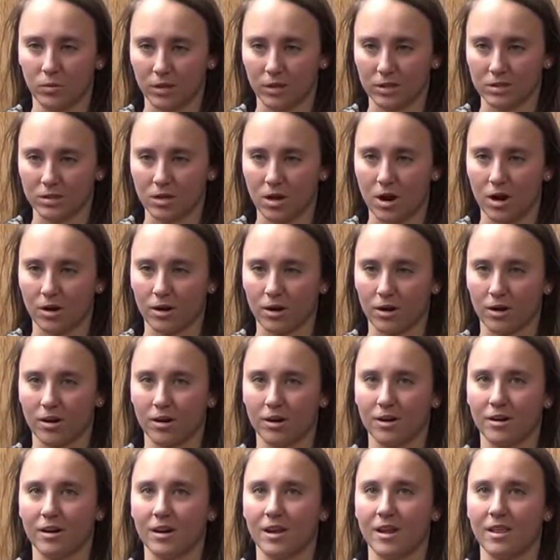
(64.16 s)
played
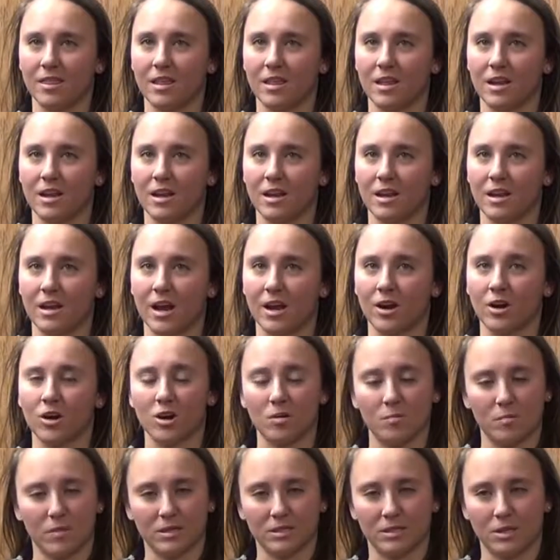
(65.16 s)
soccer, and then I
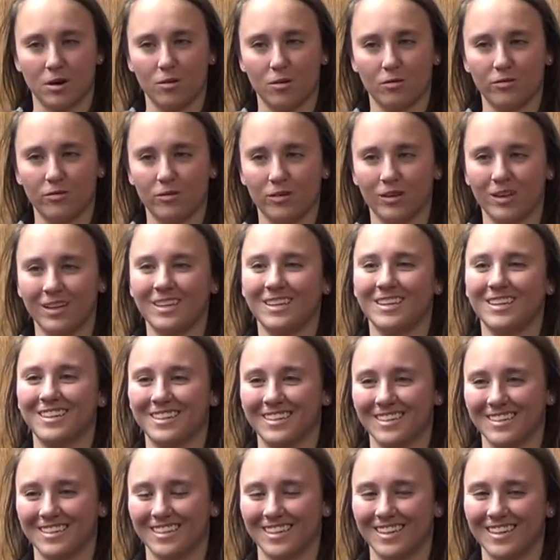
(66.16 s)
hurt myself.
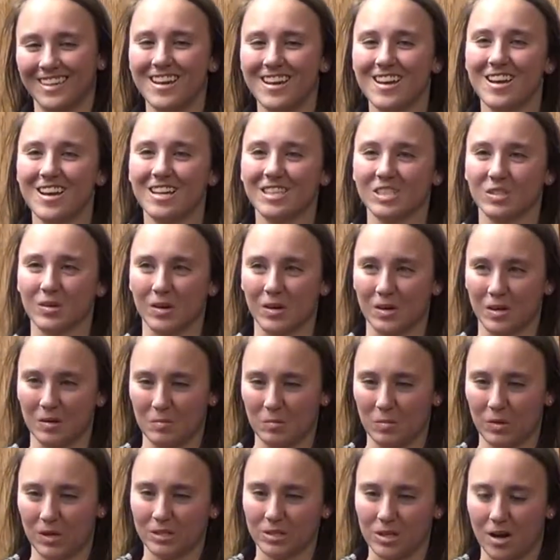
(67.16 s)
So I
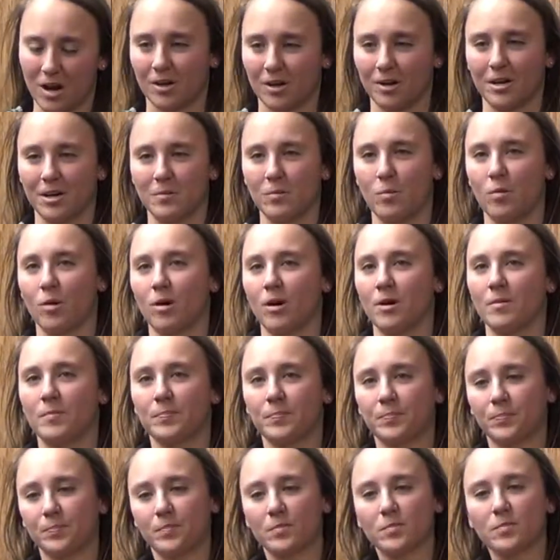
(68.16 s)
couldn't play soccer anymore
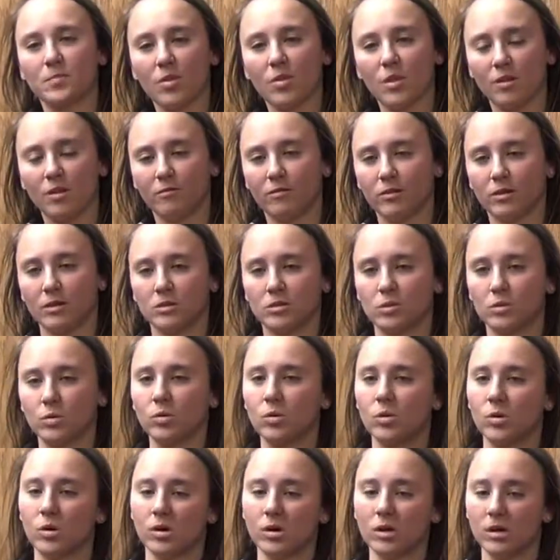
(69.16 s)
for the
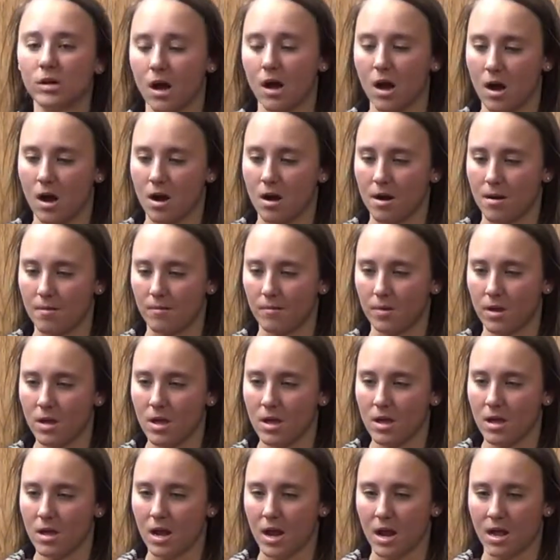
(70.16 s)
school.
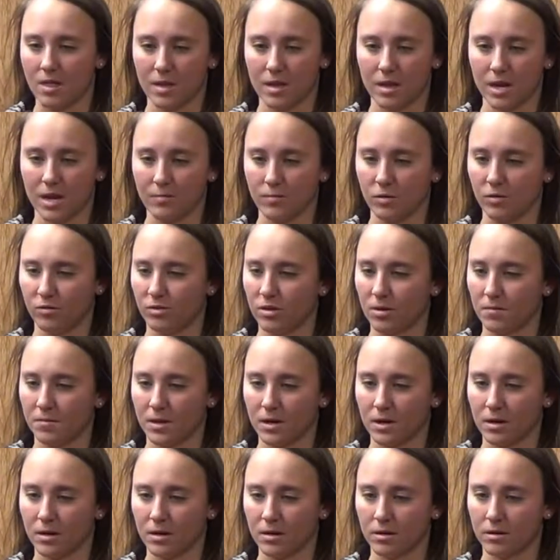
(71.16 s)
And then I moved up
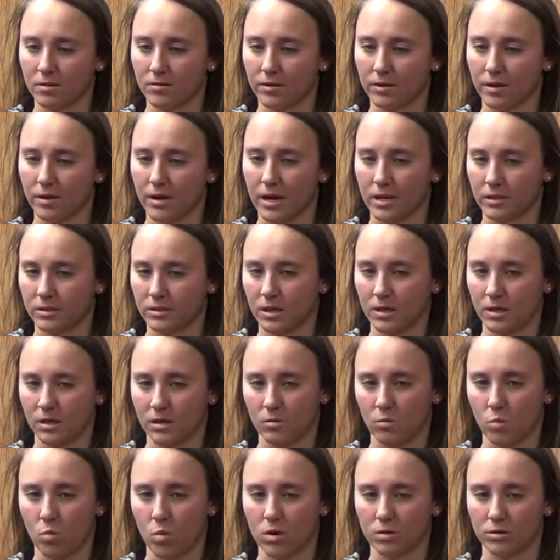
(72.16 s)
here and realized I
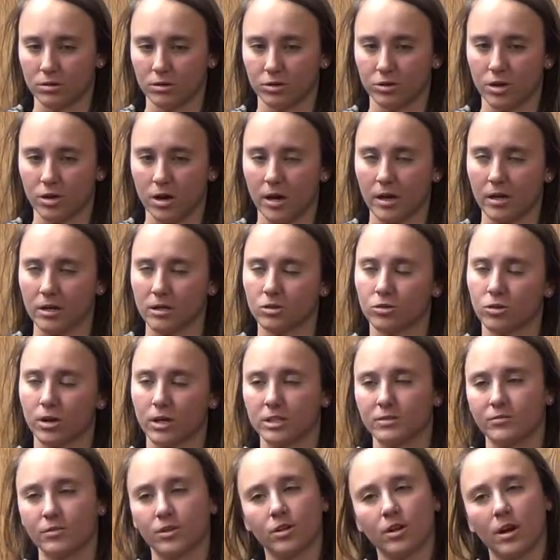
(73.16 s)
didn't want to try and
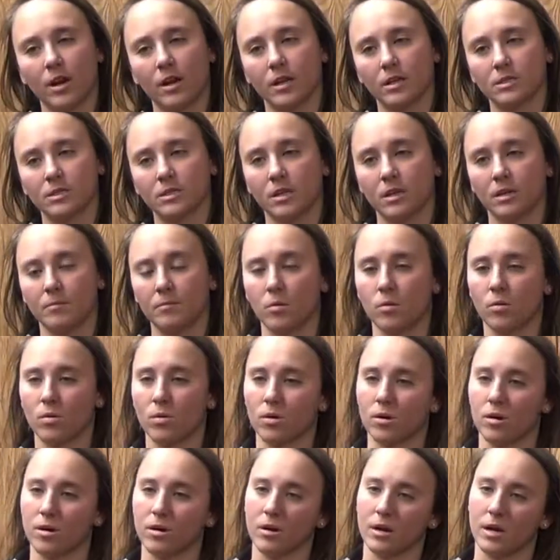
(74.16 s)
transfer credits
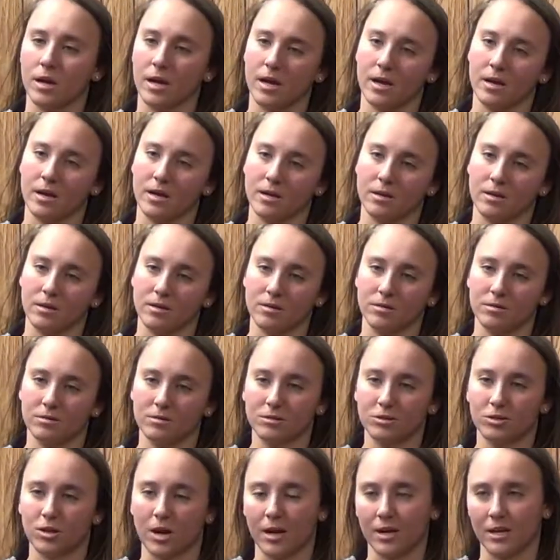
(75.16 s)
anymore
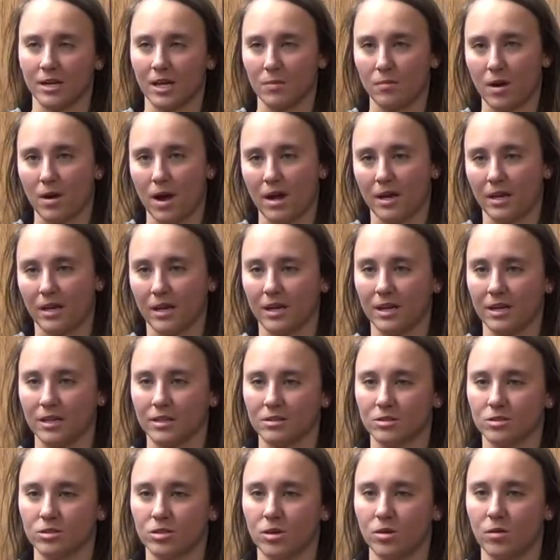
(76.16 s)
and try to get back
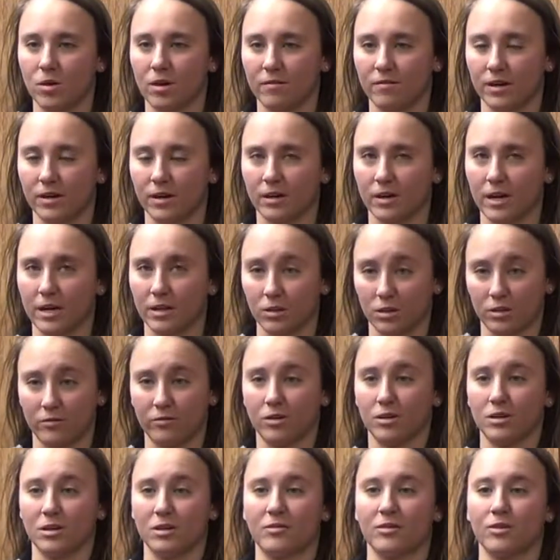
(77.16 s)
in, so I figured I'd look
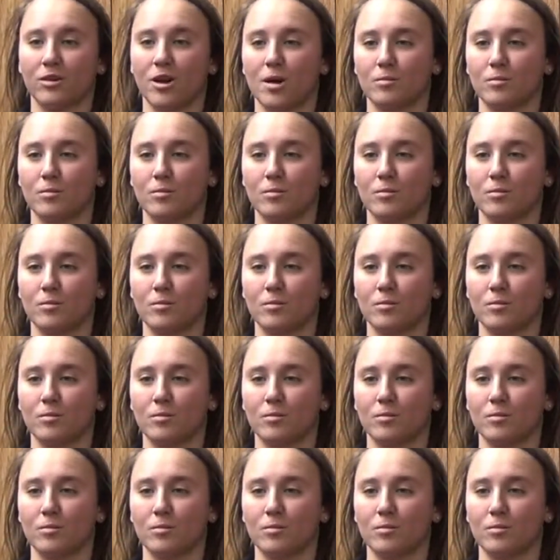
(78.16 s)
for a different